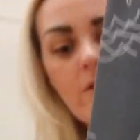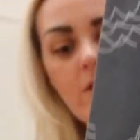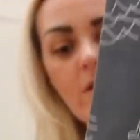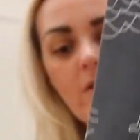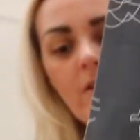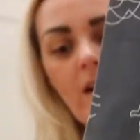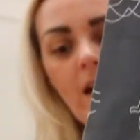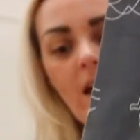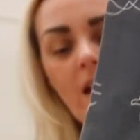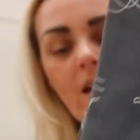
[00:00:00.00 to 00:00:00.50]
to the
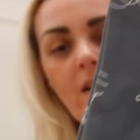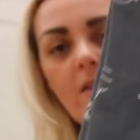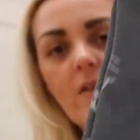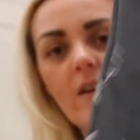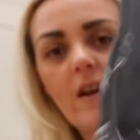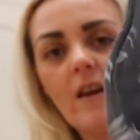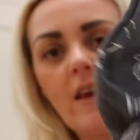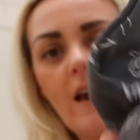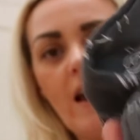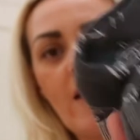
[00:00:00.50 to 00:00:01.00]
legs,
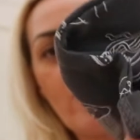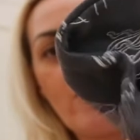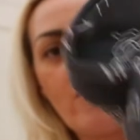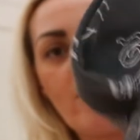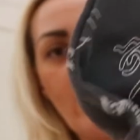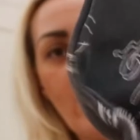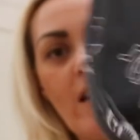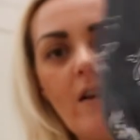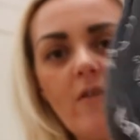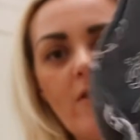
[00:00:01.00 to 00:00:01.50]
and again, the
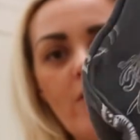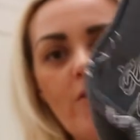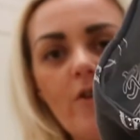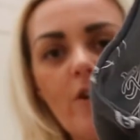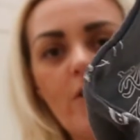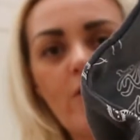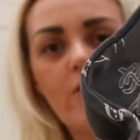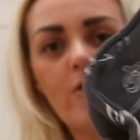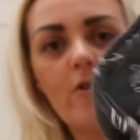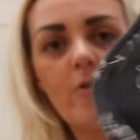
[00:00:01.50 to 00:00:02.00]
legs have
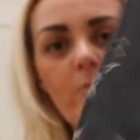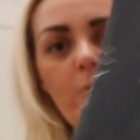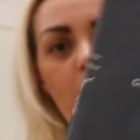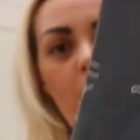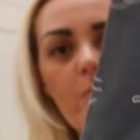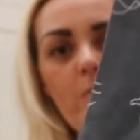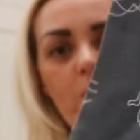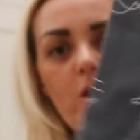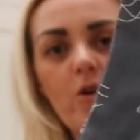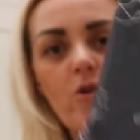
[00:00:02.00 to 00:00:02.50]
got a sun up
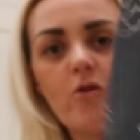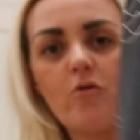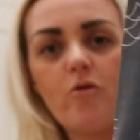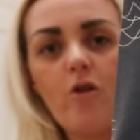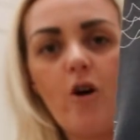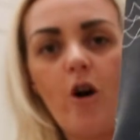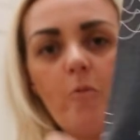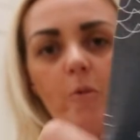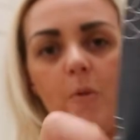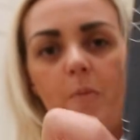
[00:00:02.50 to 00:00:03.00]
bottom, but you could
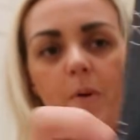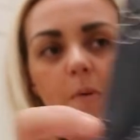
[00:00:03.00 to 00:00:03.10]
roll them up a